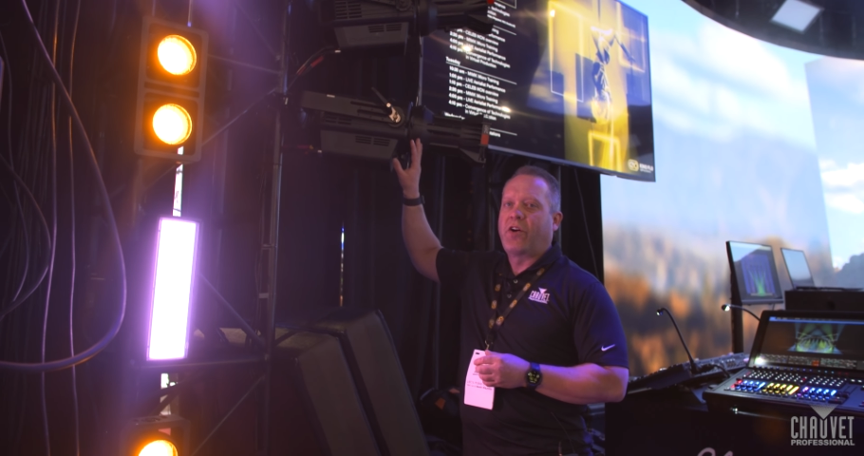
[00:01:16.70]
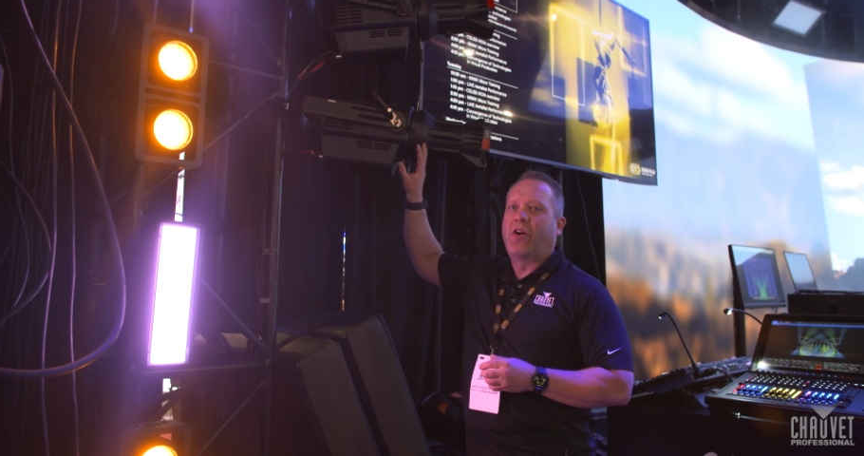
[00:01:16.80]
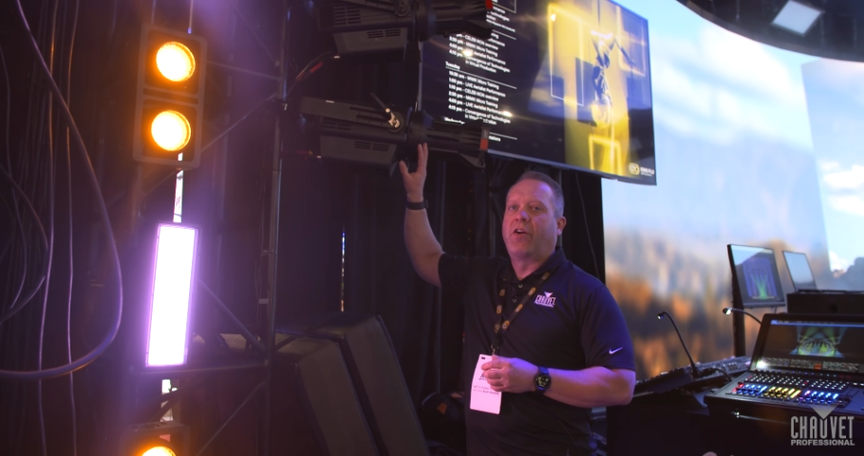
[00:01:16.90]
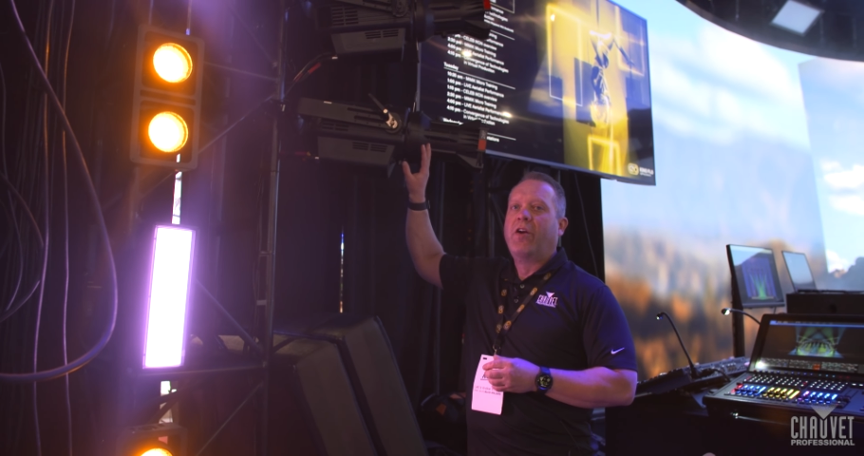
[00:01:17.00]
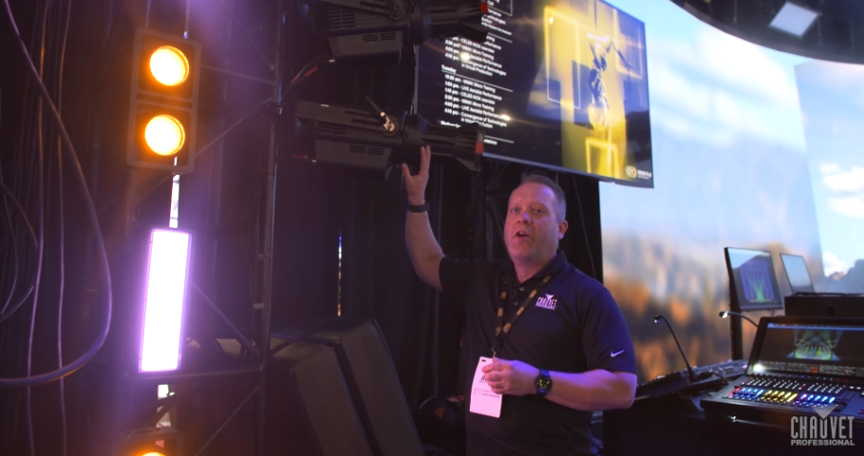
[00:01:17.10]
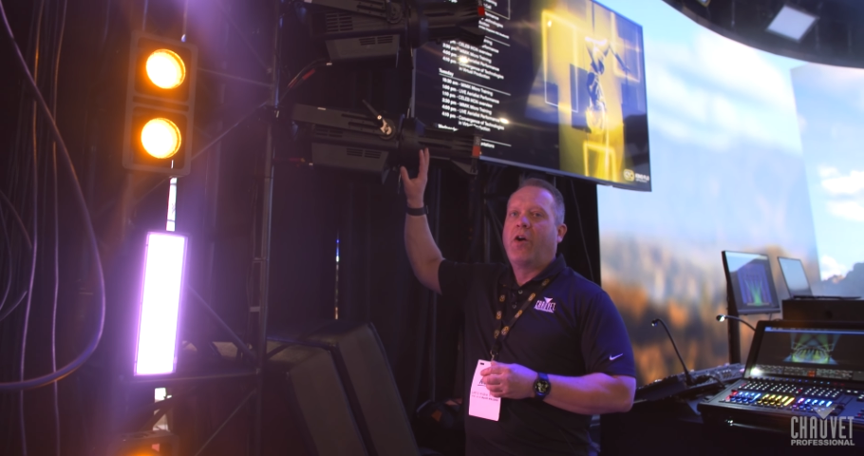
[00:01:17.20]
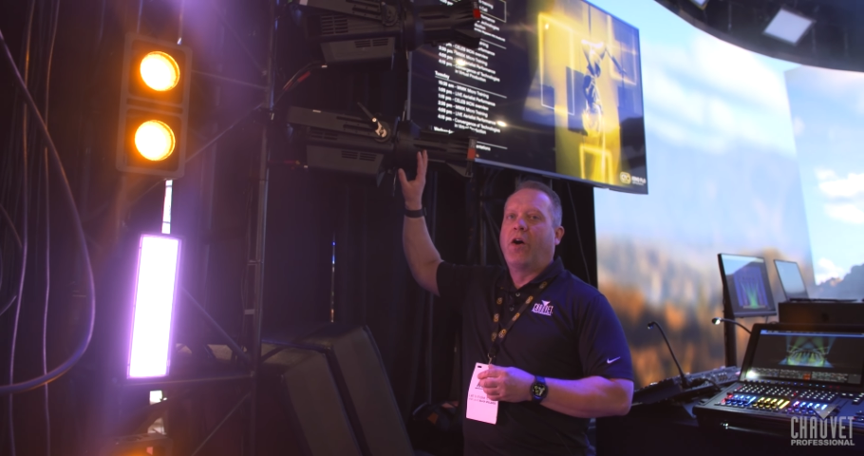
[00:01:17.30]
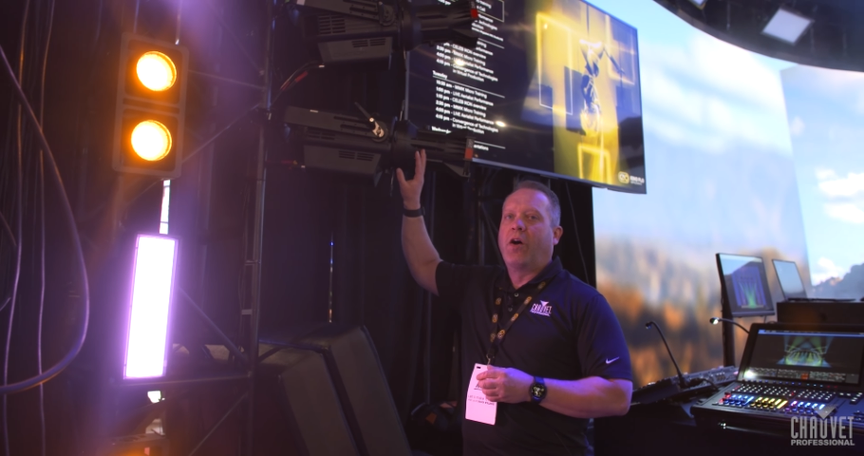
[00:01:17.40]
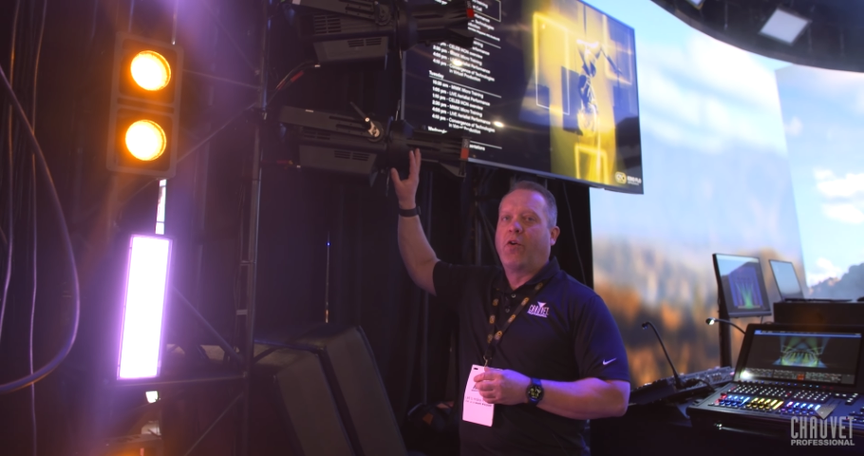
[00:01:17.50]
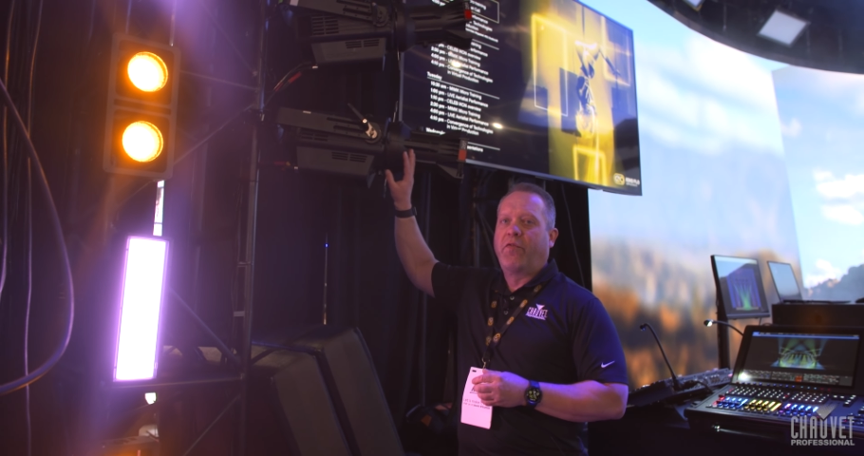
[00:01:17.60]
our
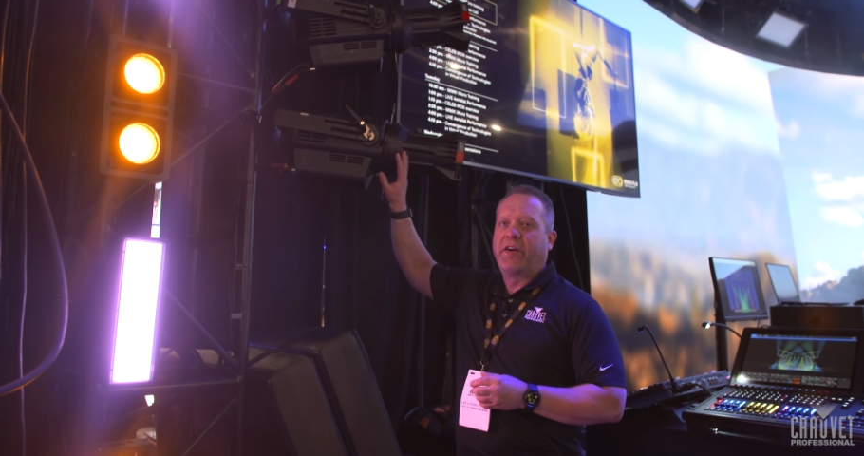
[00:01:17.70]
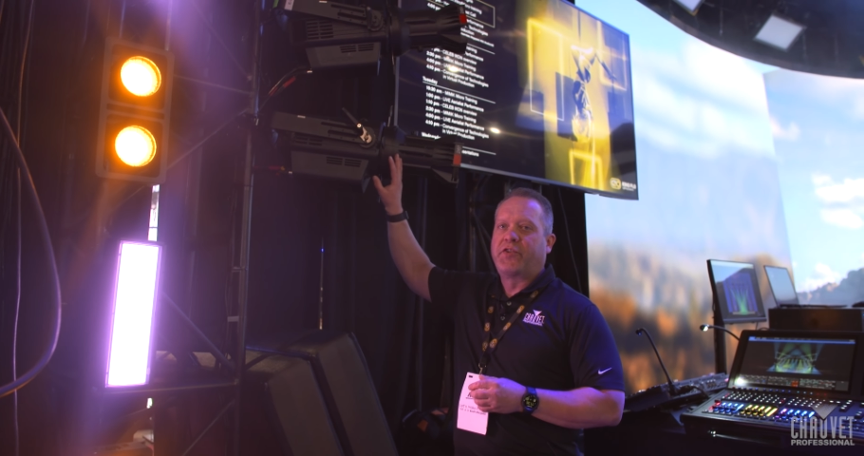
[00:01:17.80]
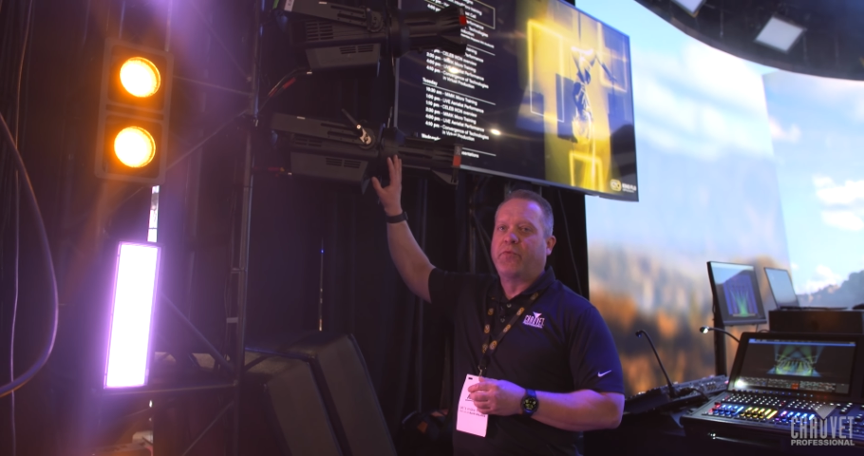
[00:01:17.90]
uh, Ovation